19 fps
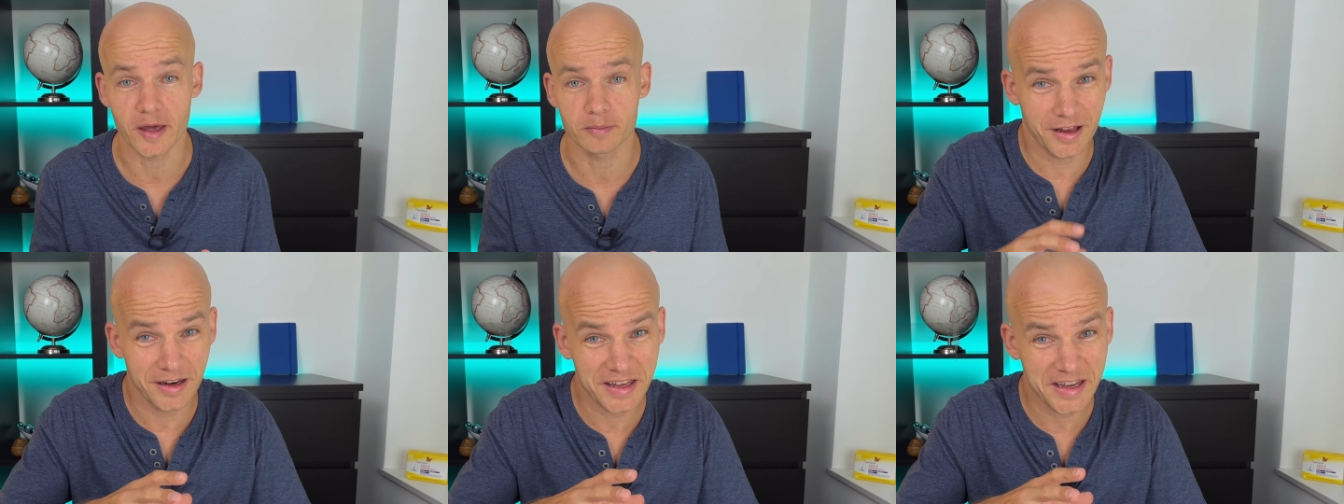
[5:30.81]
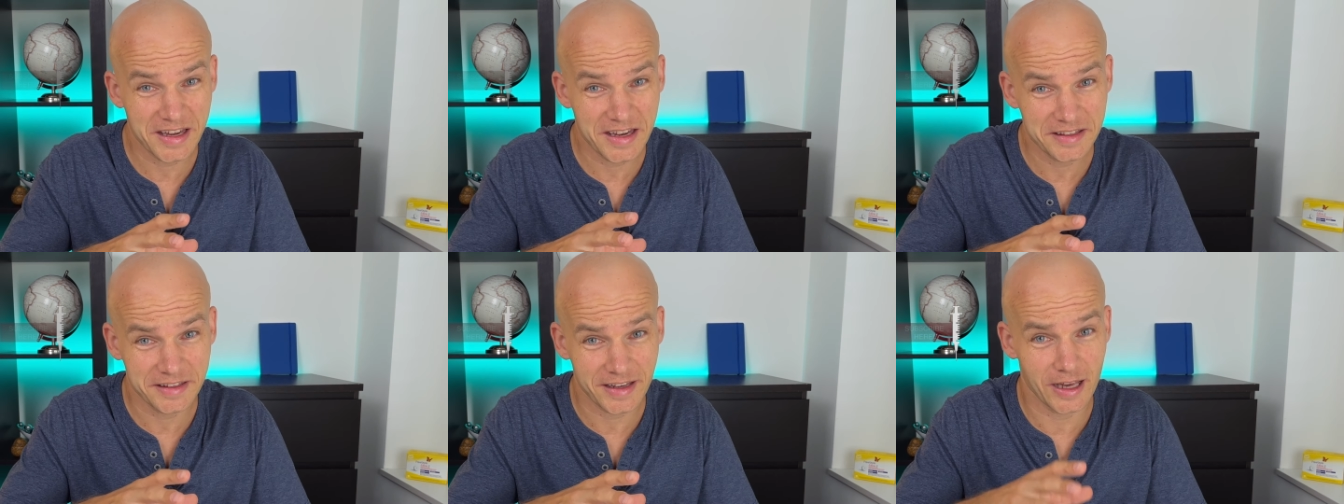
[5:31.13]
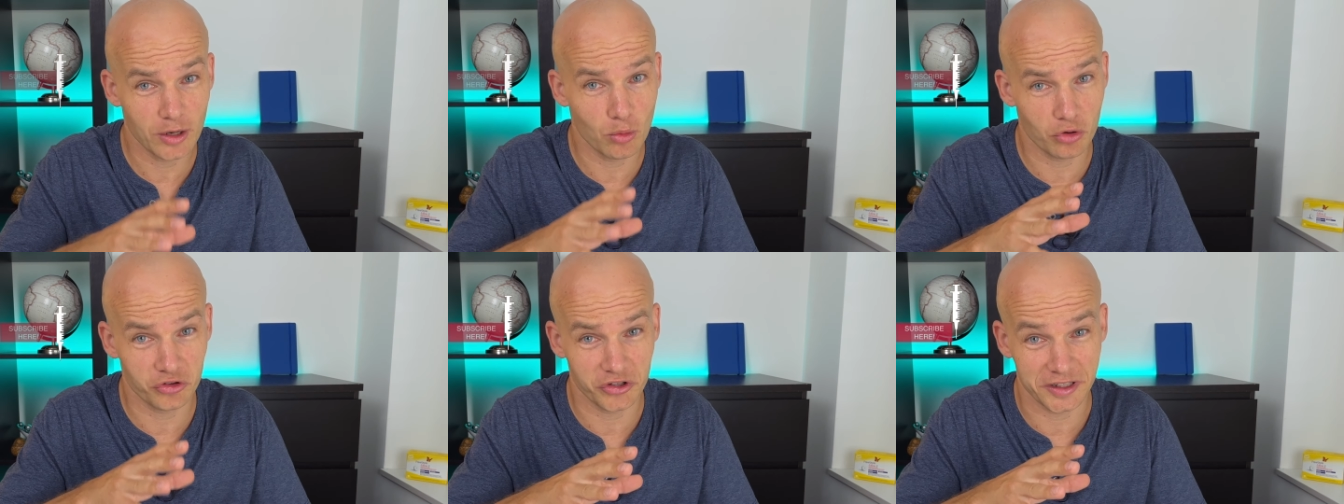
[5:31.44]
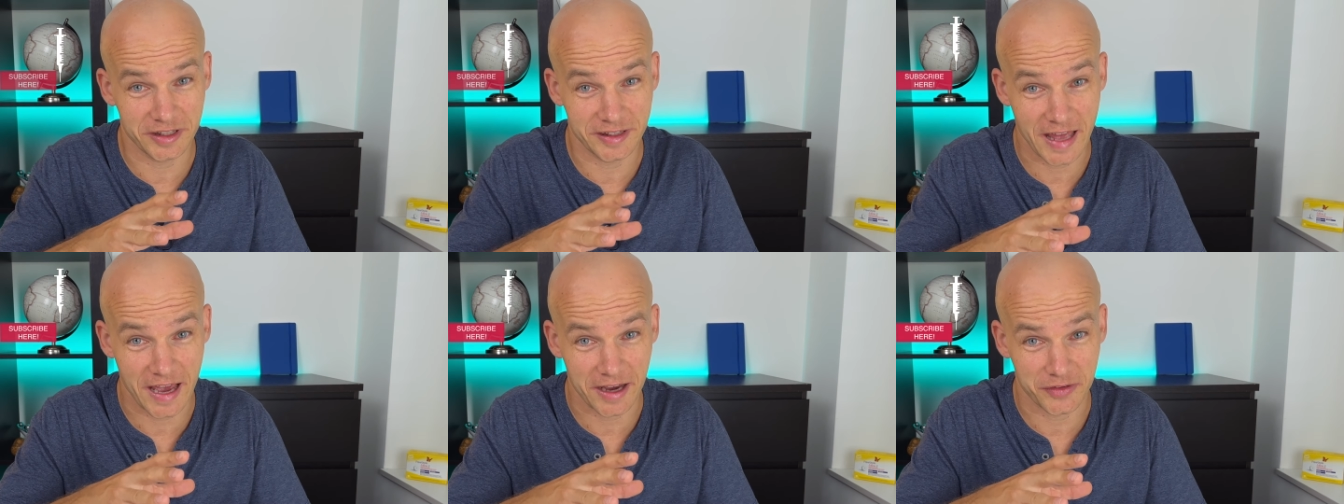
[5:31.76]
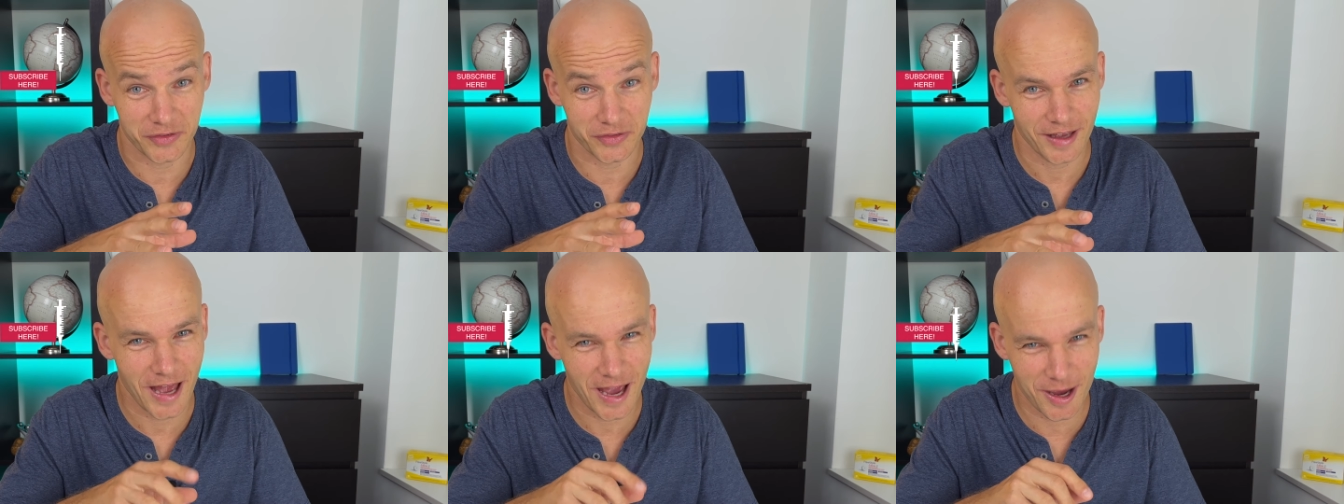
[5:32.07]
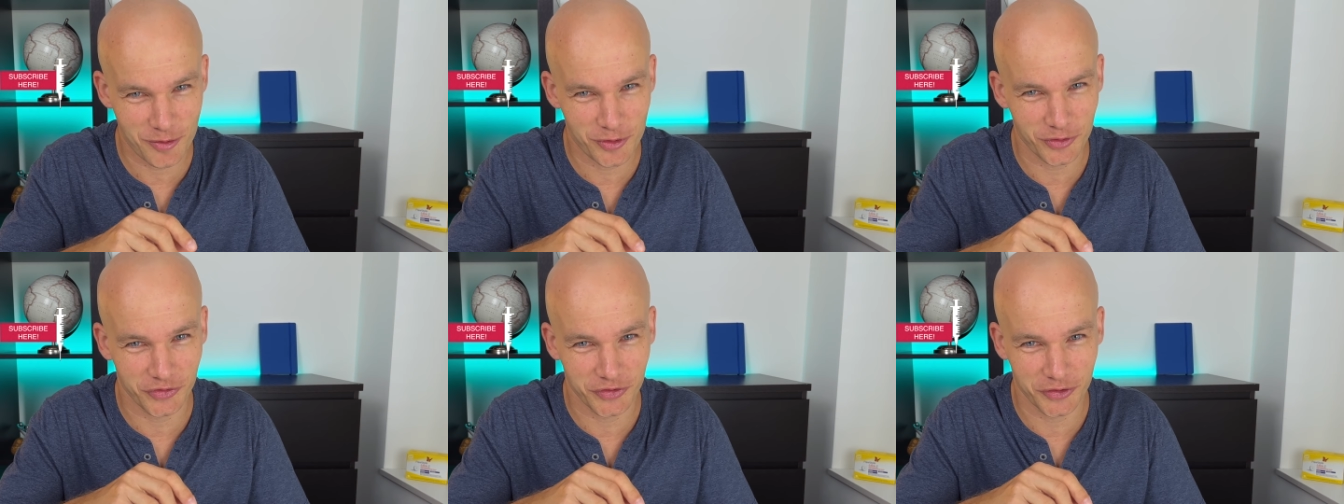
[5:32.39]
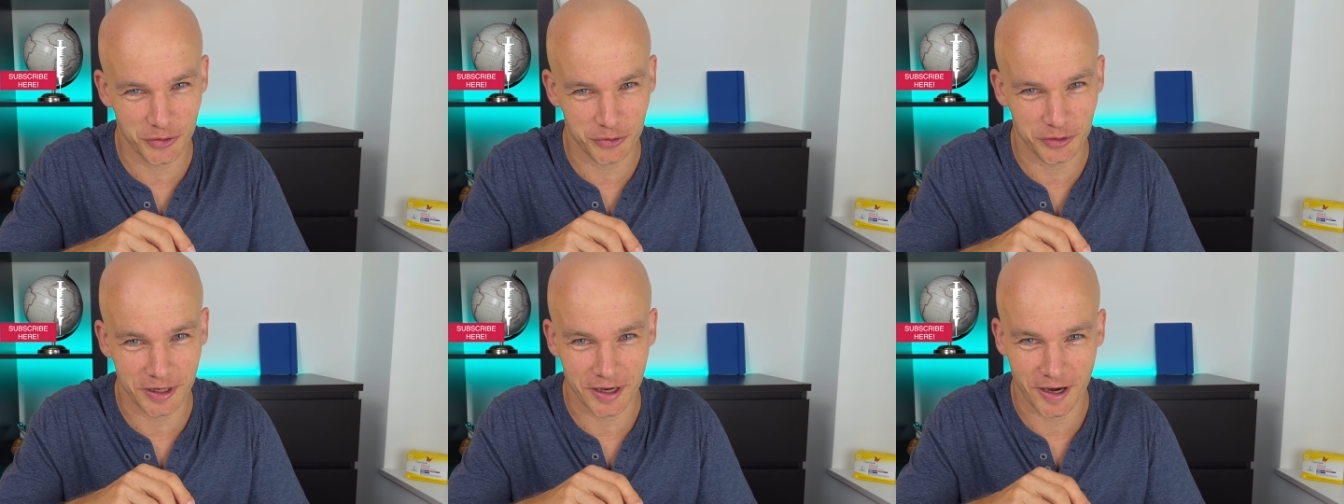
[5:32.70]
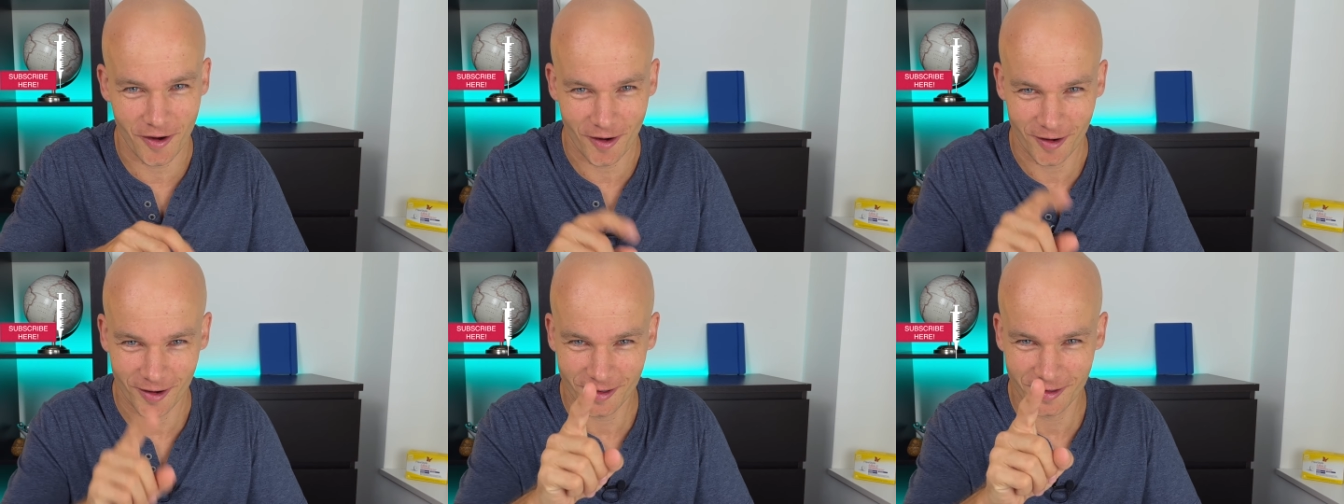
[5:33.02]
Click it and watch it next. I will see you there.